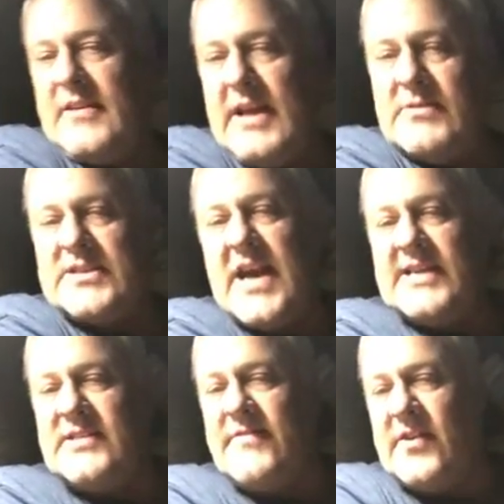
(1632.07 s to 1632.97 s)
That was
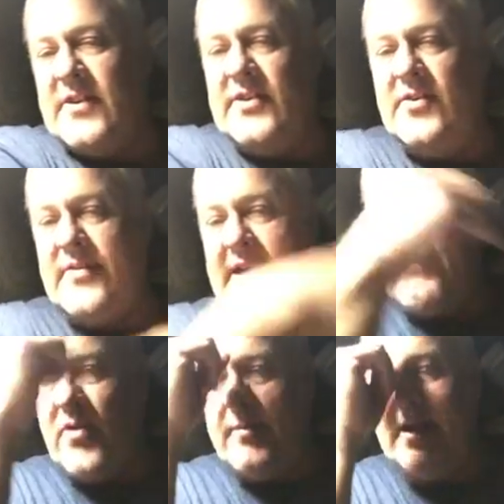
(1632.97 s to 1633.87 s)
nice of her to do that
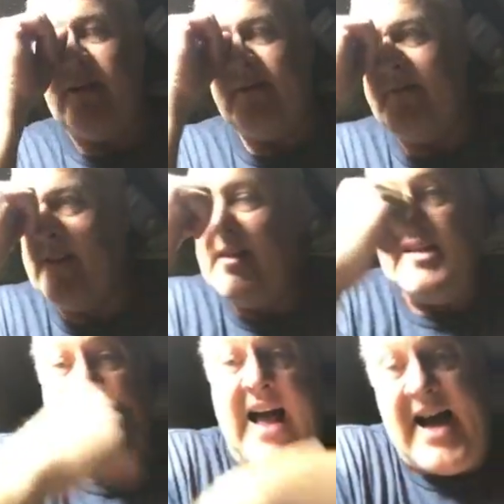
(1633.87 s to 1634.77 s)
for me.
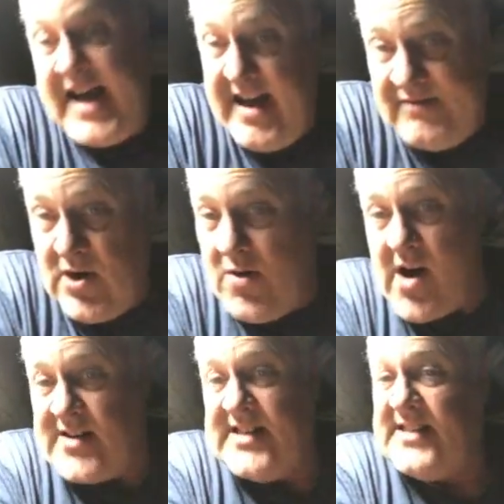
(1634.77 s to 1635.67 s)
I have no
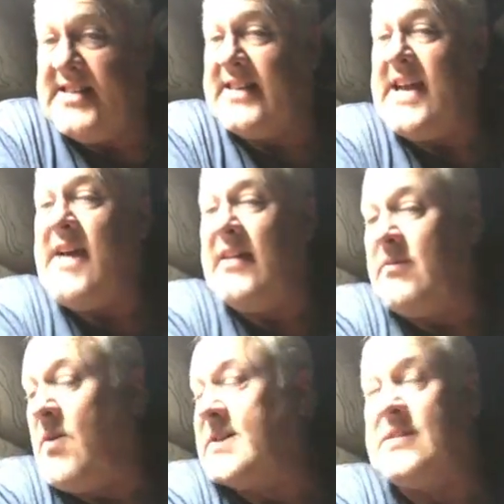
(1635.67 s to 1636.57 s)
artistic
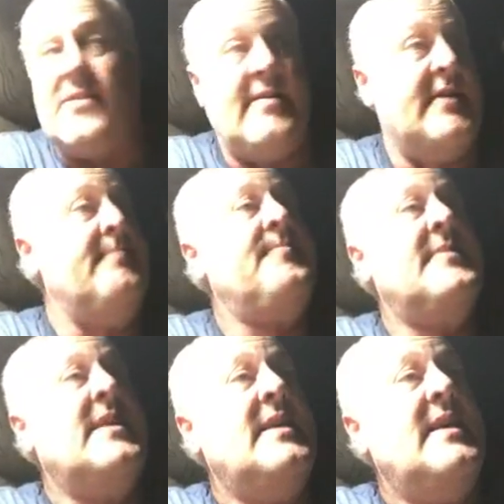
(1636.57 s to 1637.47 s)
talent whatsoever.
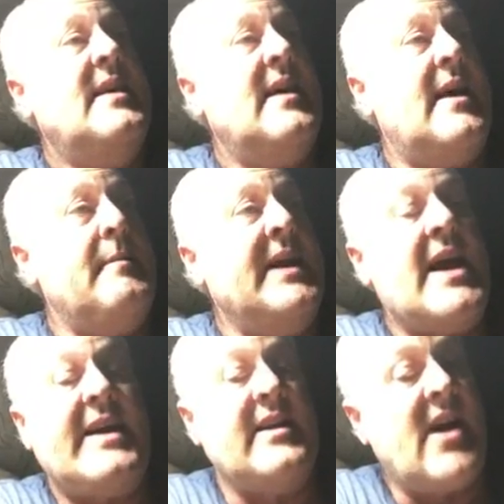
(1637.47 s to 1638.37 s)
I mean,
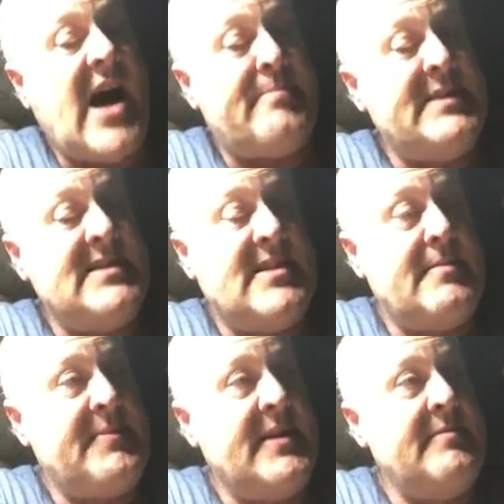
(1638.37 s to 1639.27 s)
I can copy
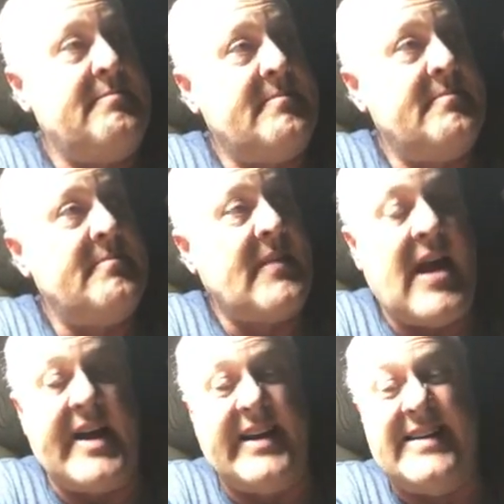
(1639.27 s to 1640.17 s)
something.
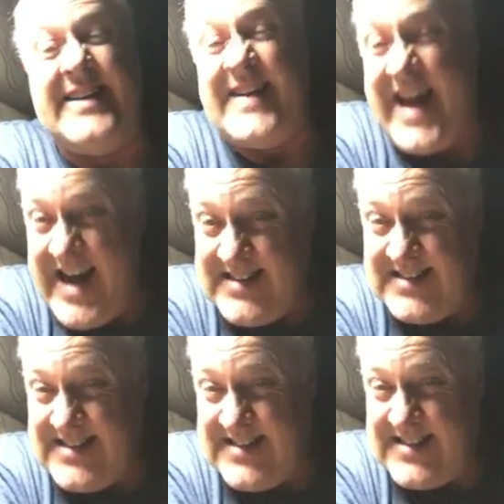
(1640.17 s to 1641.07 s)
I can
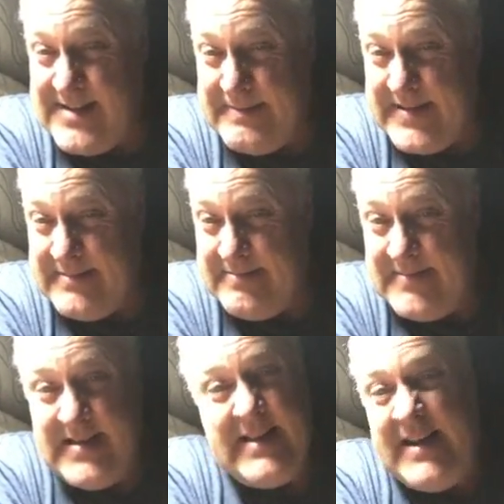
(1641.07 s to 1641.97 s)
enhance on something.
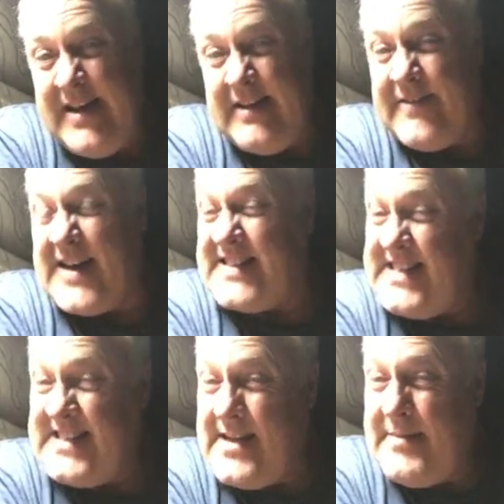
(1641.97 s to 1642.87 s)
If I
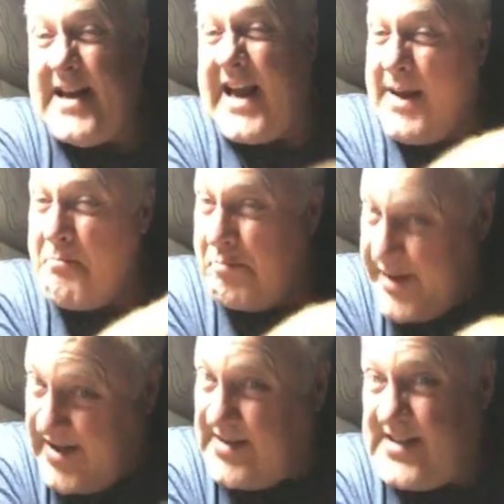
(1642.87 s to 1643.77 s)
see something, I can
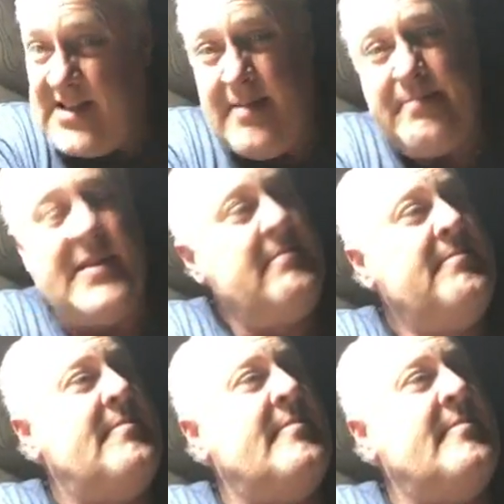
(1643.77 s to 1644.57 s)
build something.